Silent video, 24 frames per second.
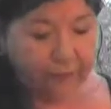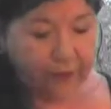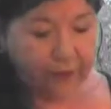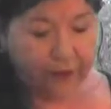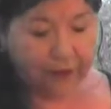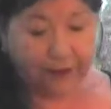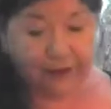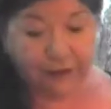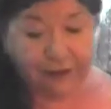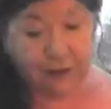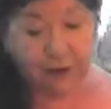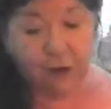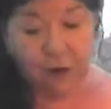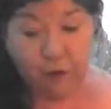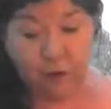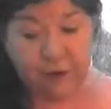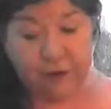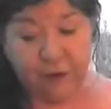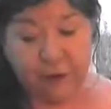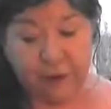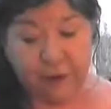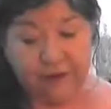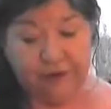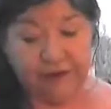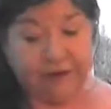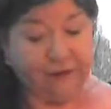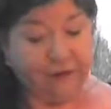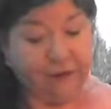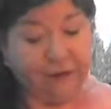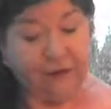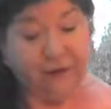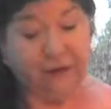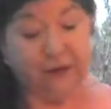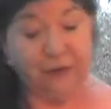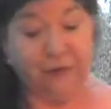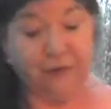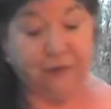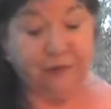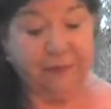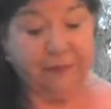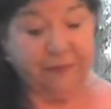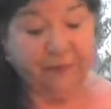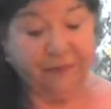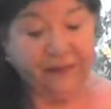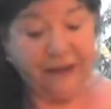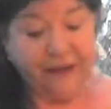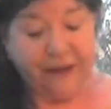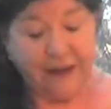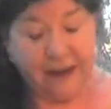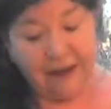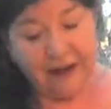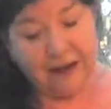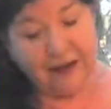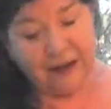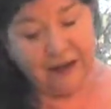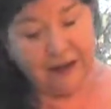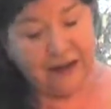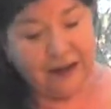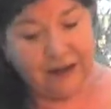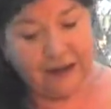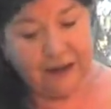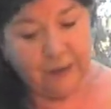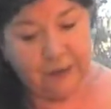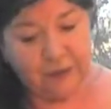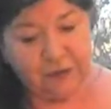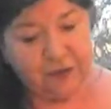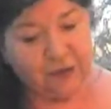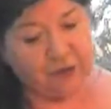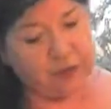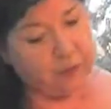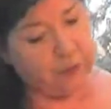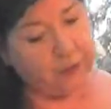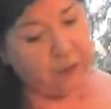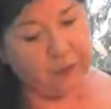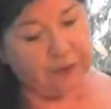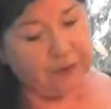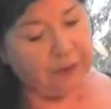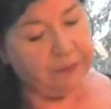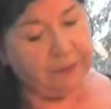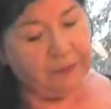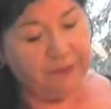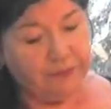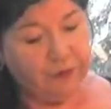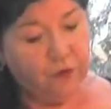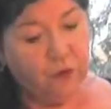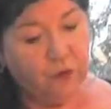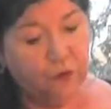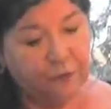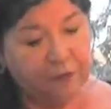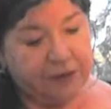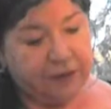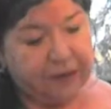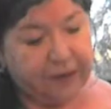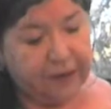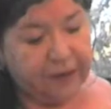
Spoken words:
I didn't know which way around to do them, and it was just what went before me.